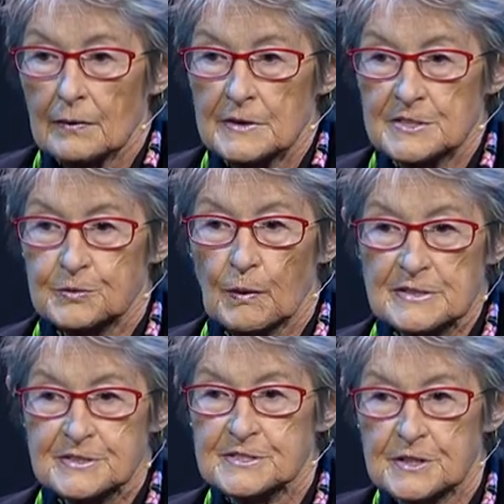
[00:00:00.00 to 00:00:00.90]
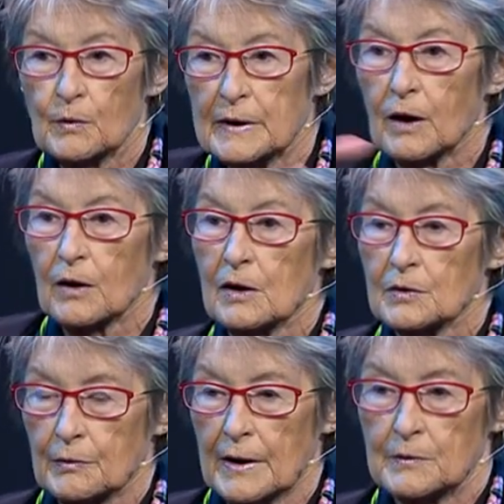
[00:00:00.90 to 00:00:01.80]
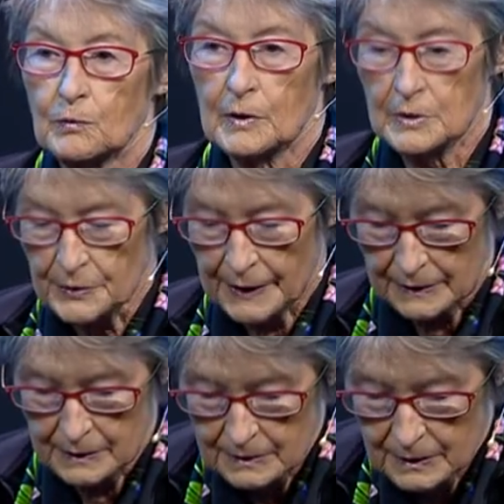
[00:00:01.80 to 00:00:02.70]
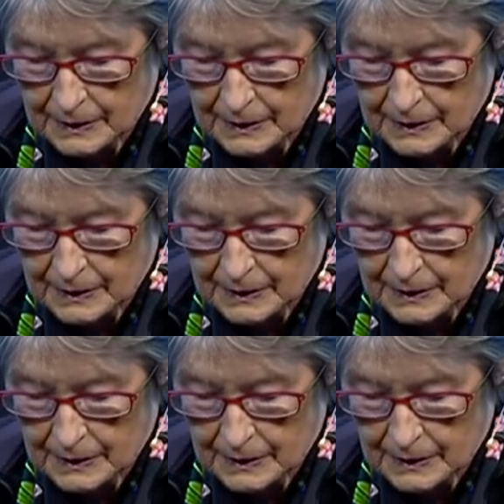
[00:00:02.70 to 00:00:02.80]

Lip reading: this waste is going all around the world now.